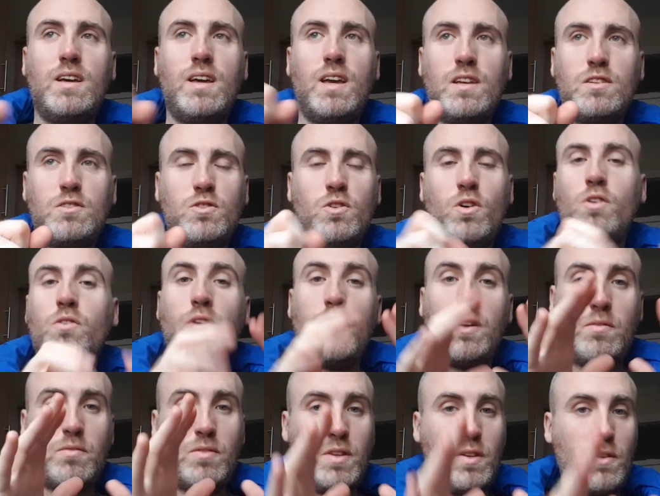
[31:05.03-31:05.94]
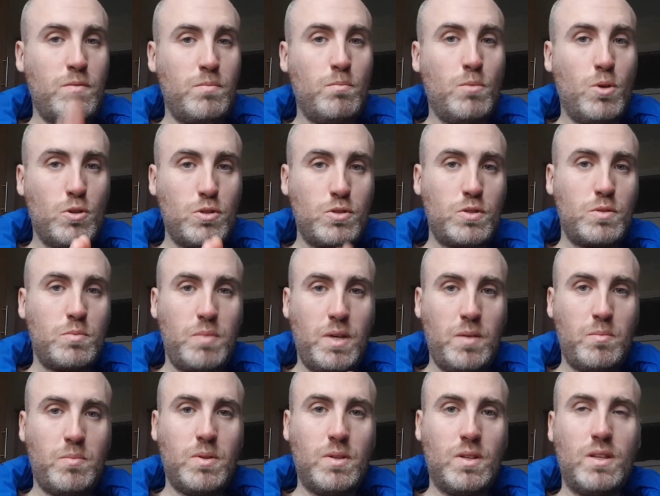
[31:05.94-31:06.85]
It's not right for the most
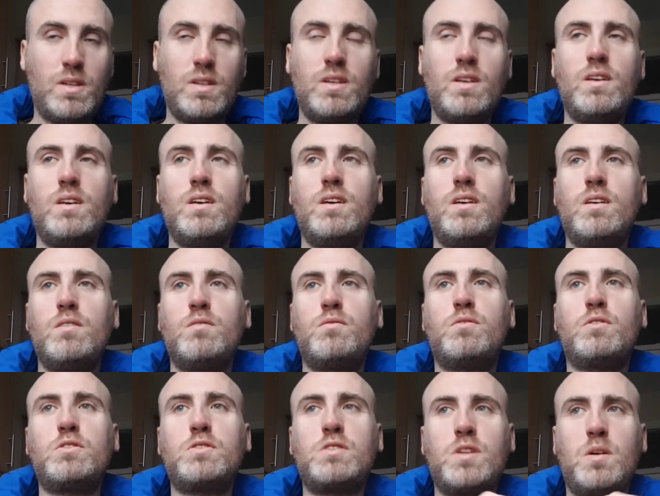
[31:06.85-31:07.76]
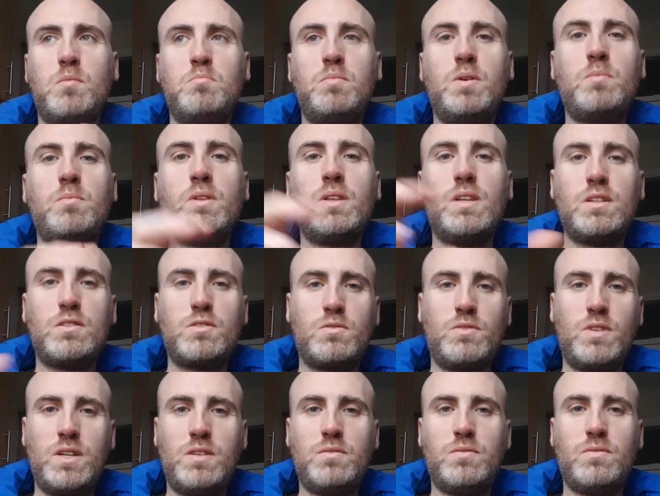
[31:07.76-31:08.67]
people. For some people, it's
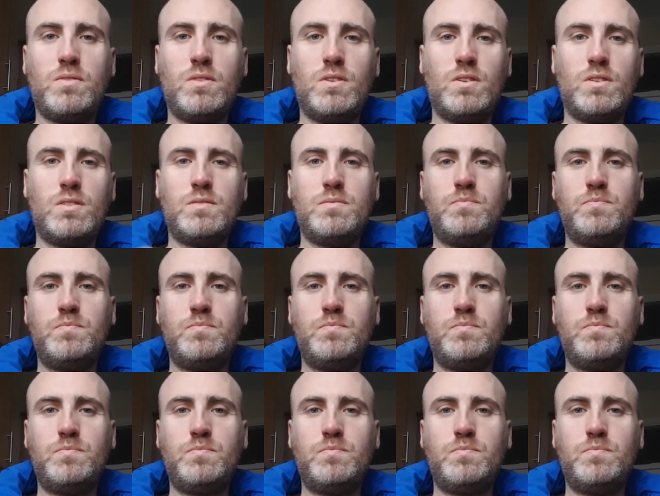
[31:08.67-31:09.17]
right for.